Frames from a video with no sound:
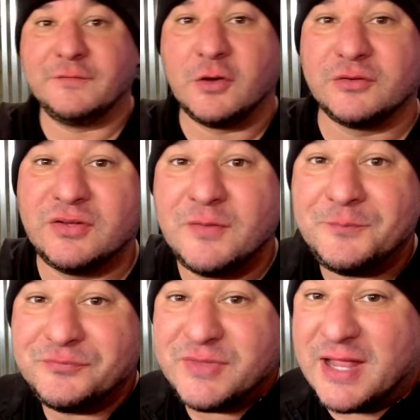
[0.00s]
folks.
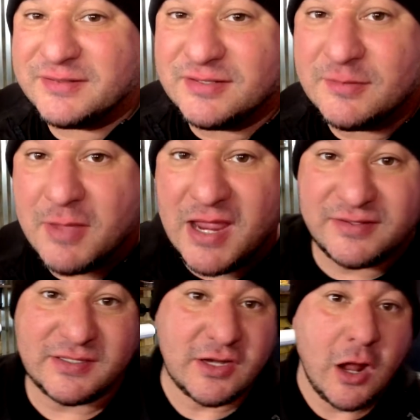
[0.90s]
That's an
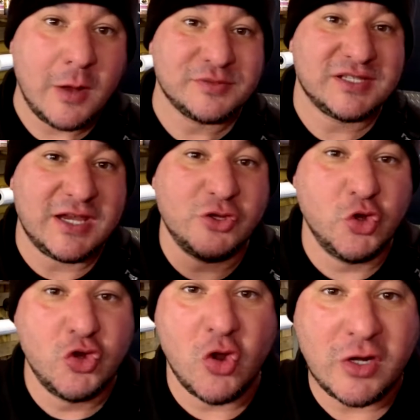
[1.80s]
amazing upstate New
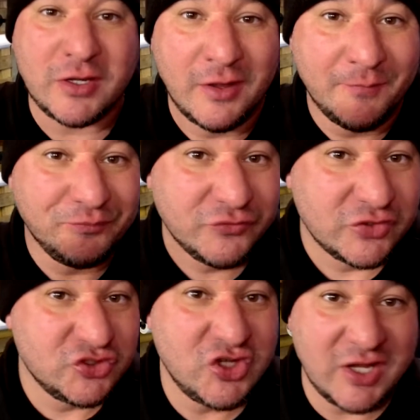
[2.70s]
York
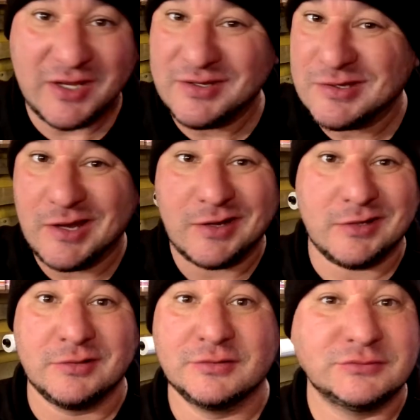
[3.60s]
chicken dinner
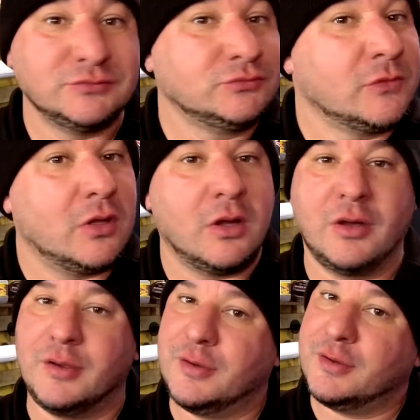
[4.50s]

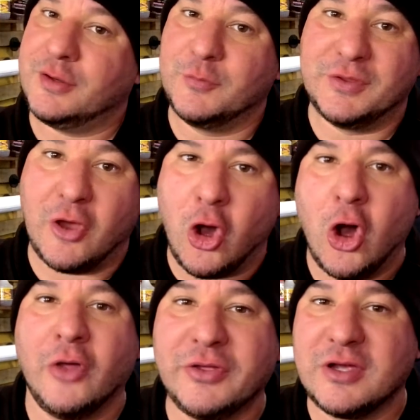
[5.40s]
with
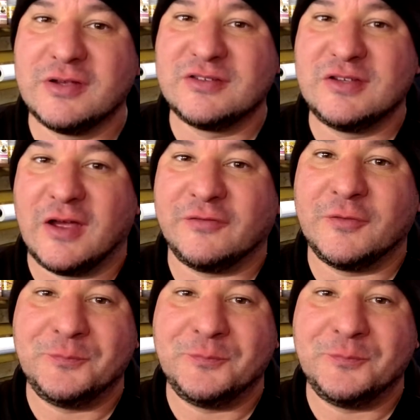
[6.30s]
all the good stuff.